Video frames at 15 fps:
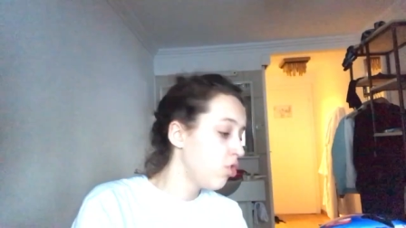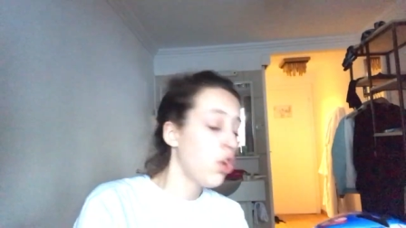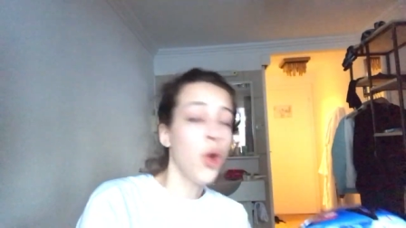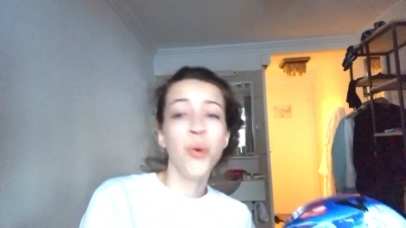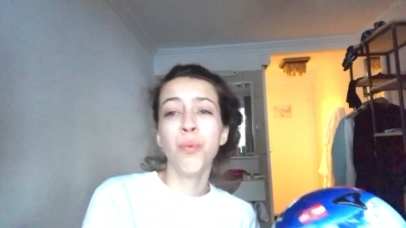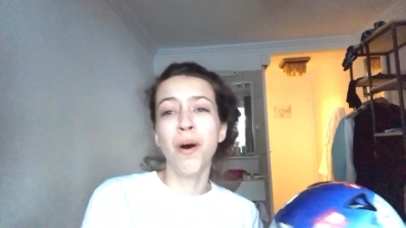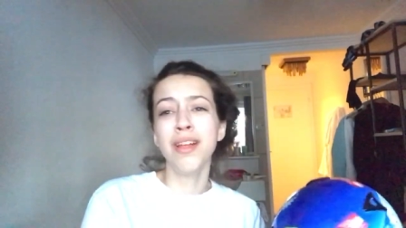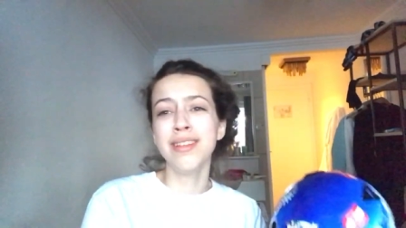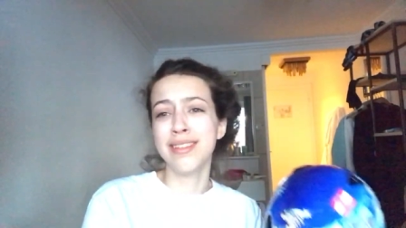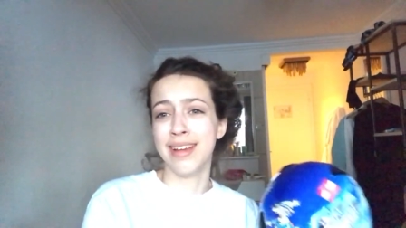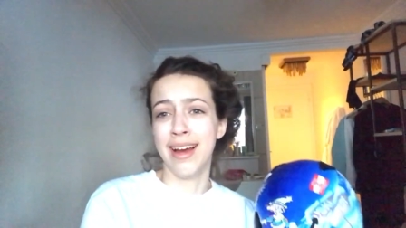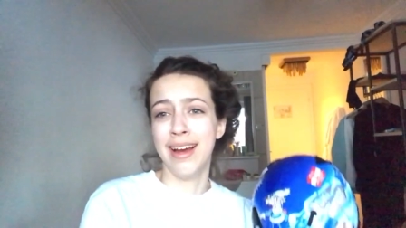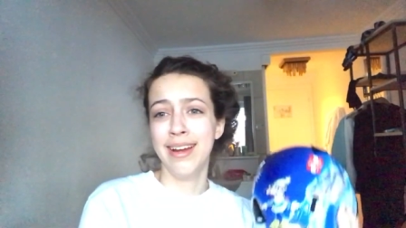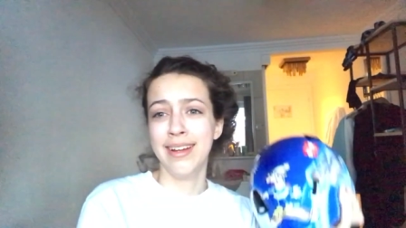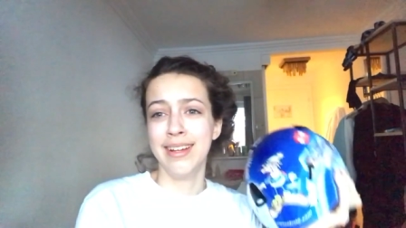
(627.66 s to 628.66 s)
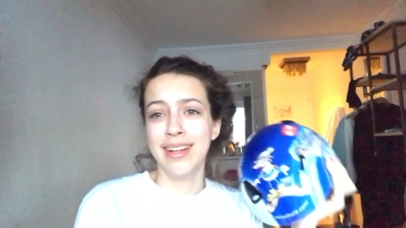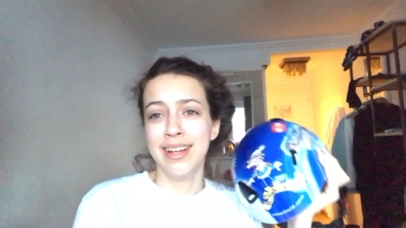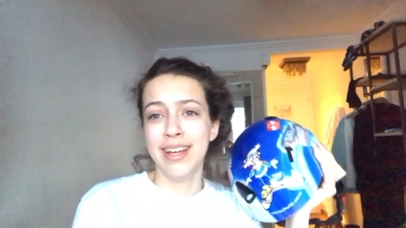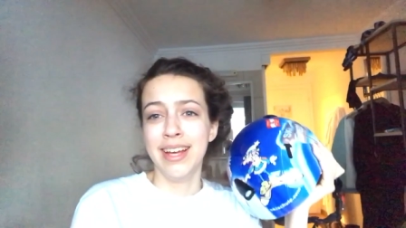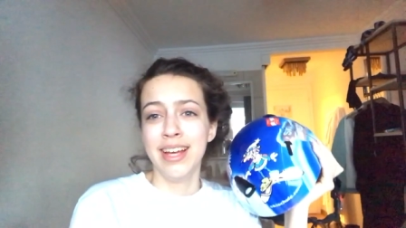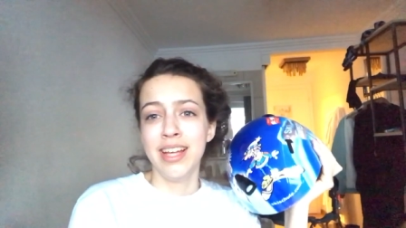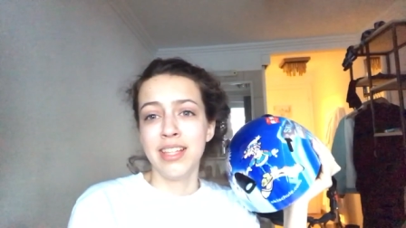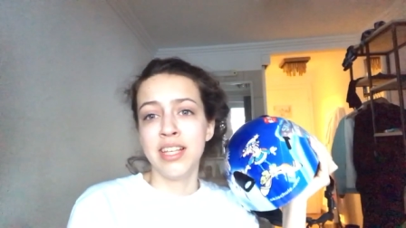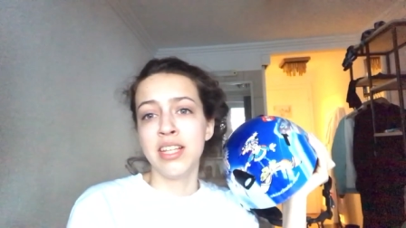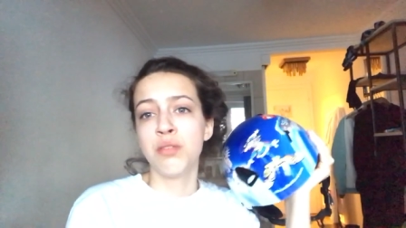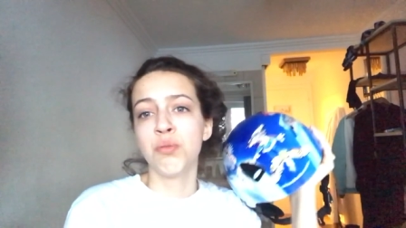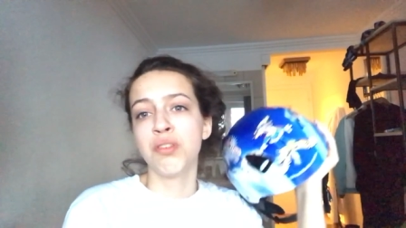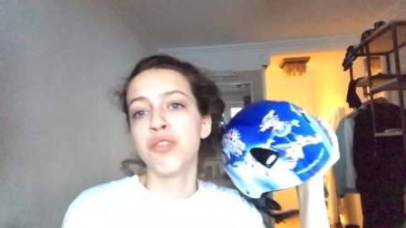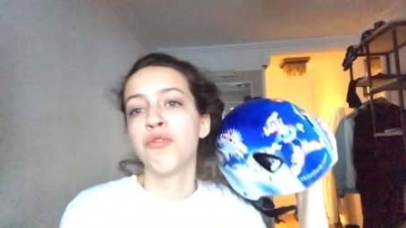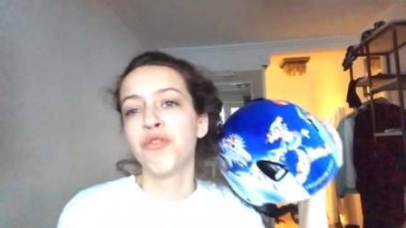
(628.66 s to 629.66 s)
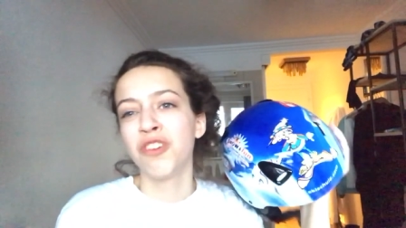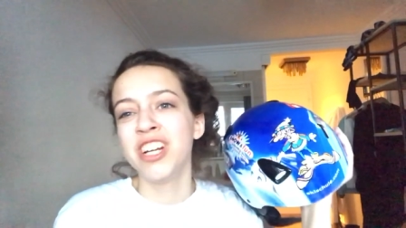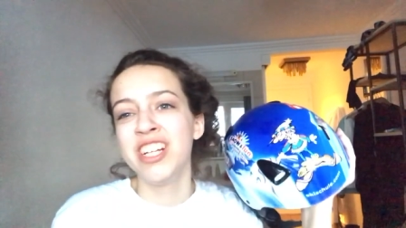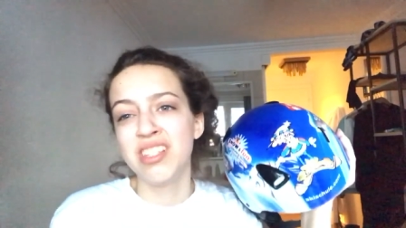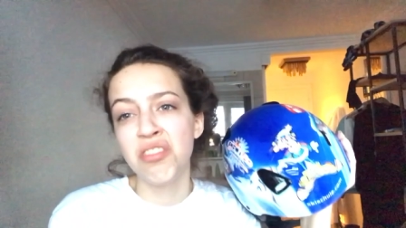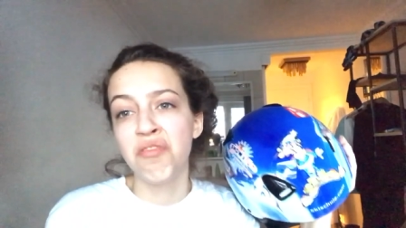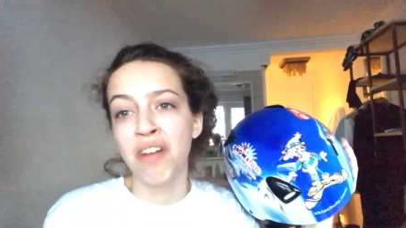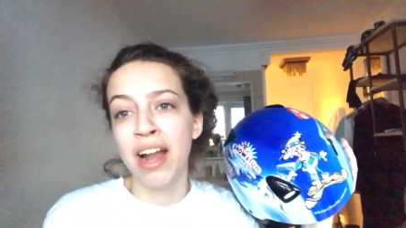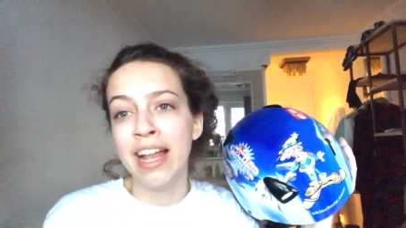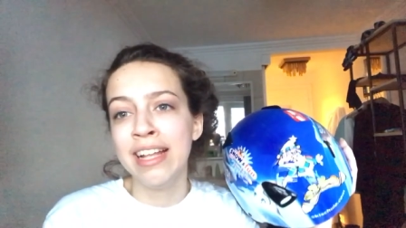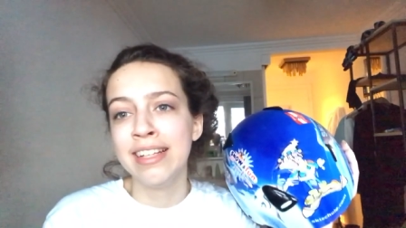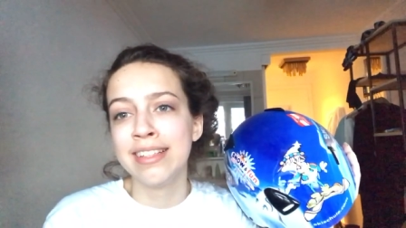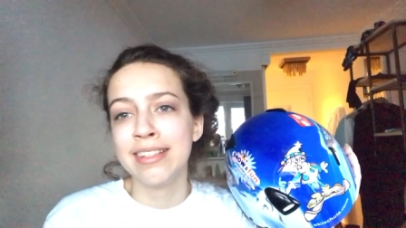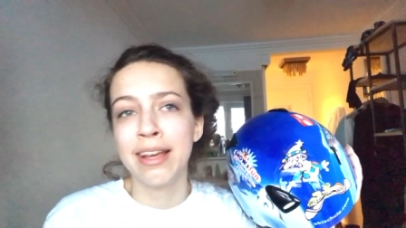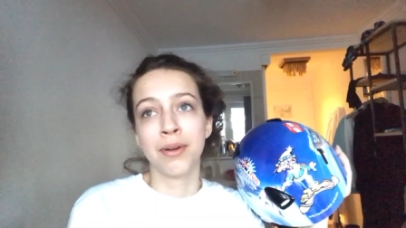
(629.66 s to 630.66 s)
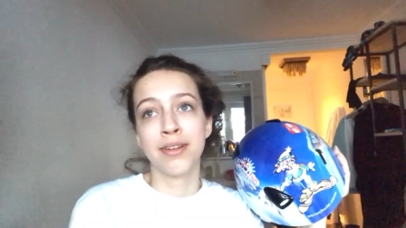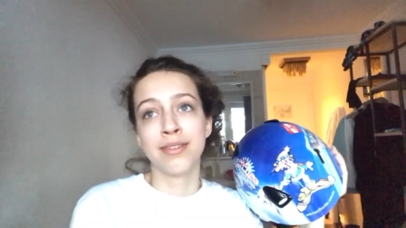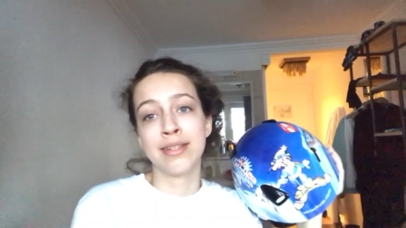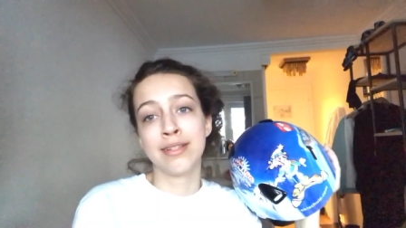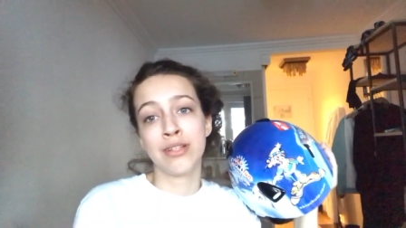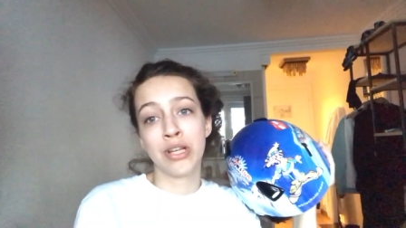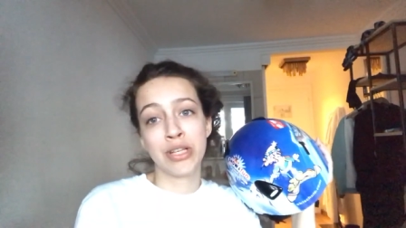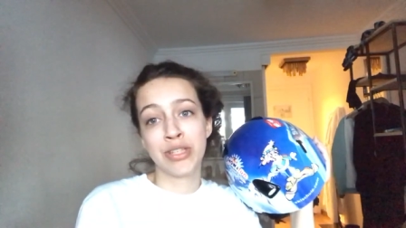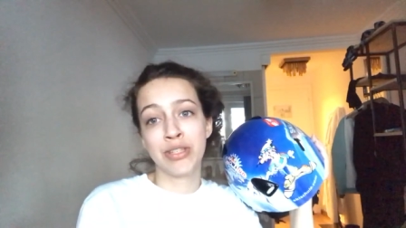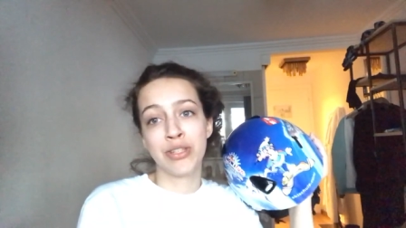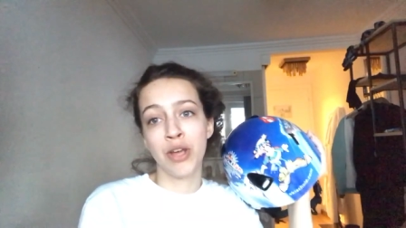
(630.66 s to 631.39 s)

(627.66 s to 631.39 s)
No wonder this was free to rent because it's just